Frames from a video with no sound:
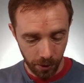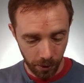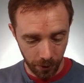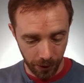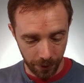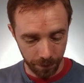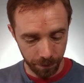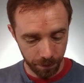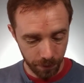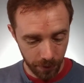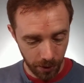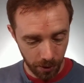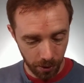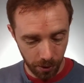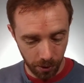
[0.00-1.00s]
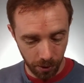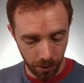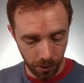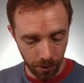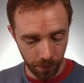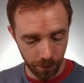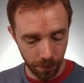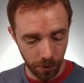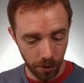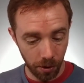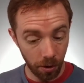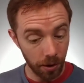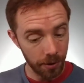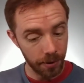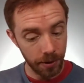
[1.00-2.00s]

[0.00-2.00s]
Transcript: Okay. All right.